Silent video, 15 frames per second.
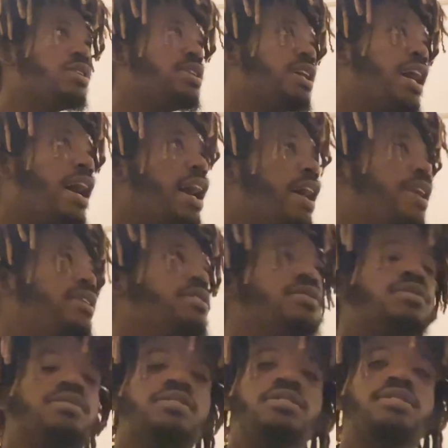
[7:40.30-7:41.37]
God.
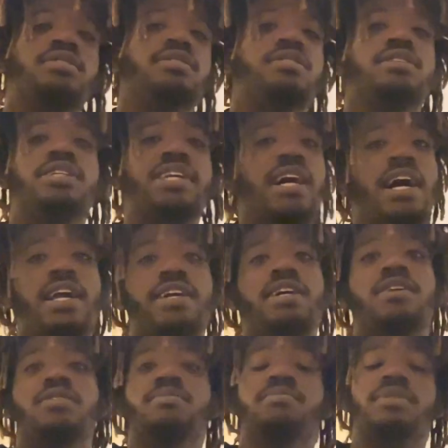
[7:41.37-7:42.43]
God
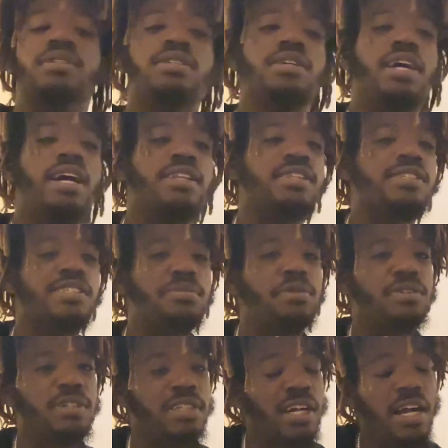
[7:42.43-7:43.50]
help me. At this
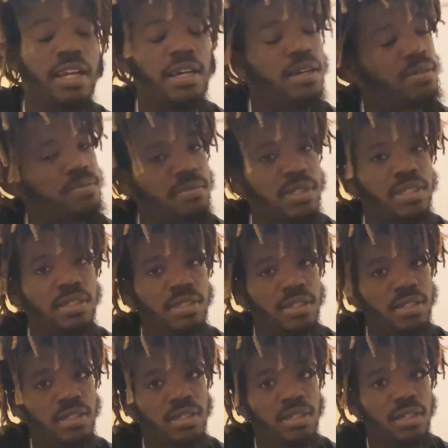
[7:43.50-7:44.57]
point, God help me.
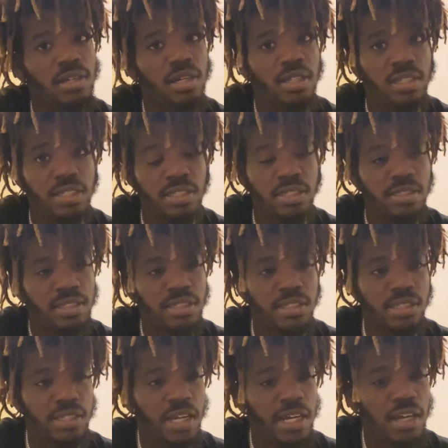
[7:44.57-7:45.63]
Dude, this is
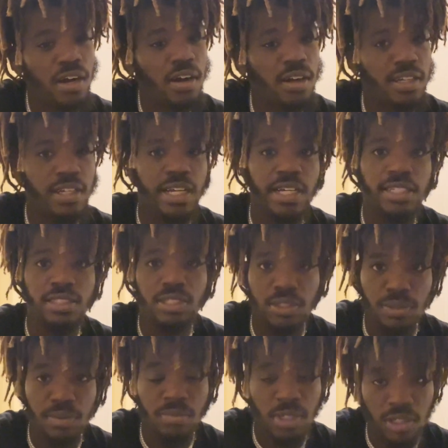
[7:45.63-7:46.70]
like all day too,
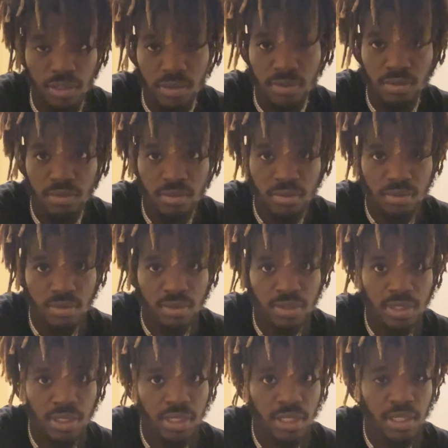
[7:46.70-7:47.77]
bro.
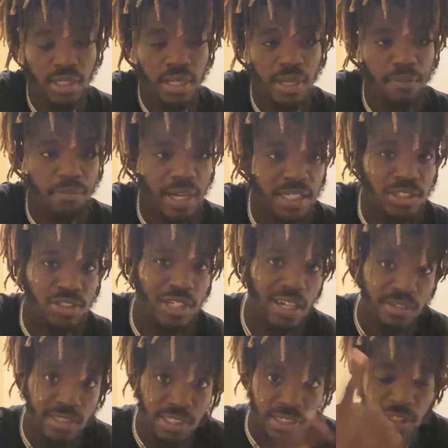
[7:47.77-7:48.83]
And mind you, I
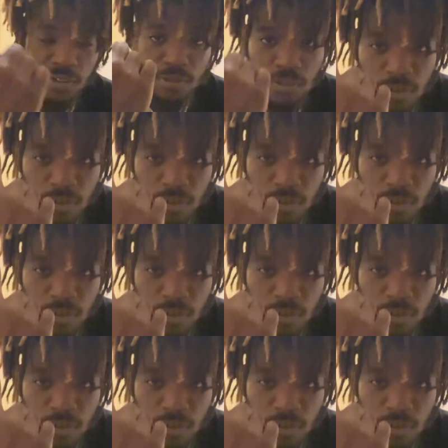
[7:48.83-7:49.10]
was in there for